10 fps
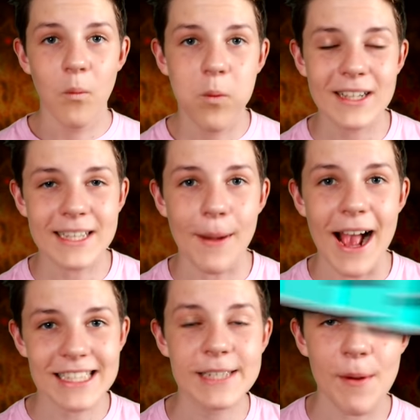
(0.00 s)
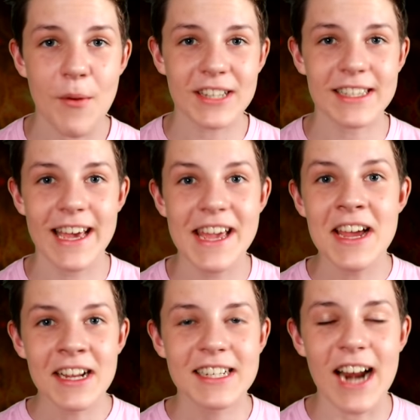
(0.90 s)
What's up guys, it's me
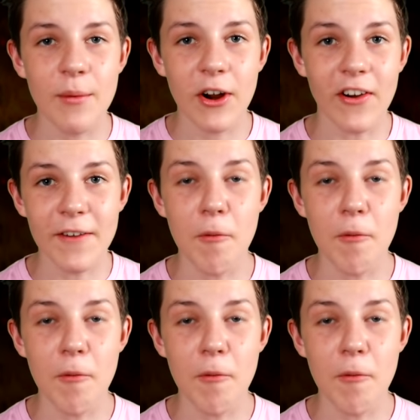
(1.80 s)
Presley. Today we're going